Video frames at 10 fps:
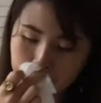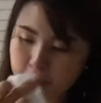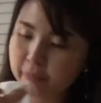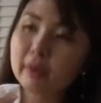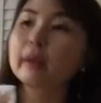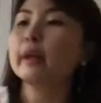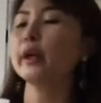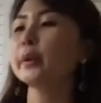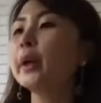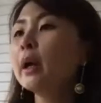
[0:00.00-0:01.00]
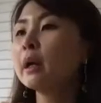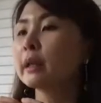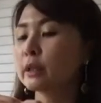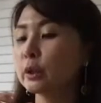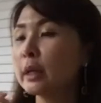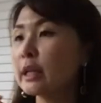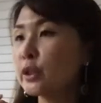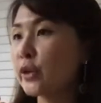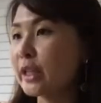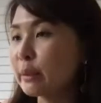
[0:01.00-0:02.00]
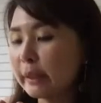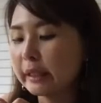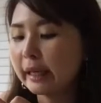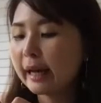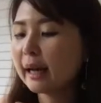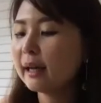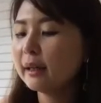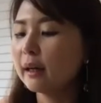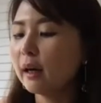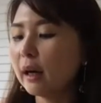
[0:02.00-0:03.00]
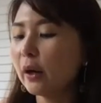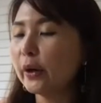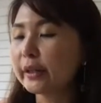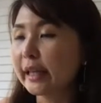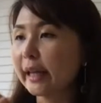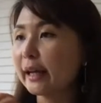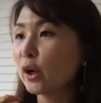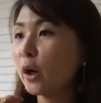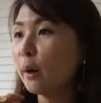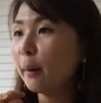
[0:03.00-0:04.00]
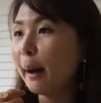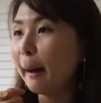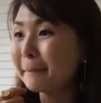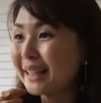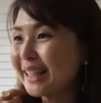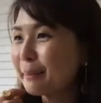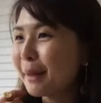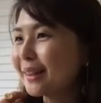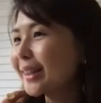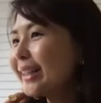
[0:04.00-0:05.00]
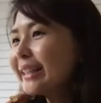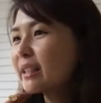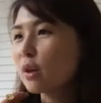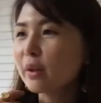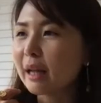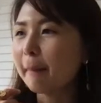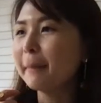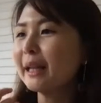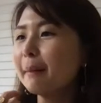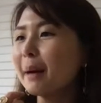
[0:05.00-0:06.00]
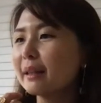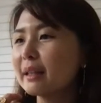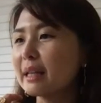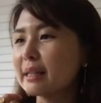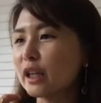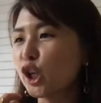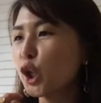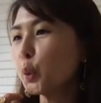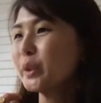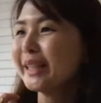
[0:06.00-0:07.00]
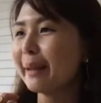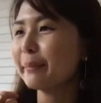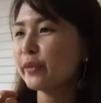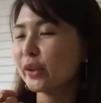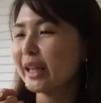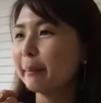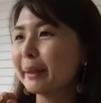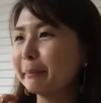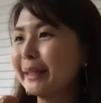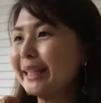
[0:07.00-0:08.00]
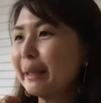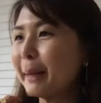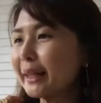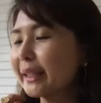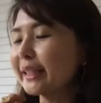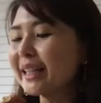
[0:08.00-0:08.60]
Thank you. It's known as Craspedia, or they are called Billy Button. So Billy Button is a cute name for them, Billy Button.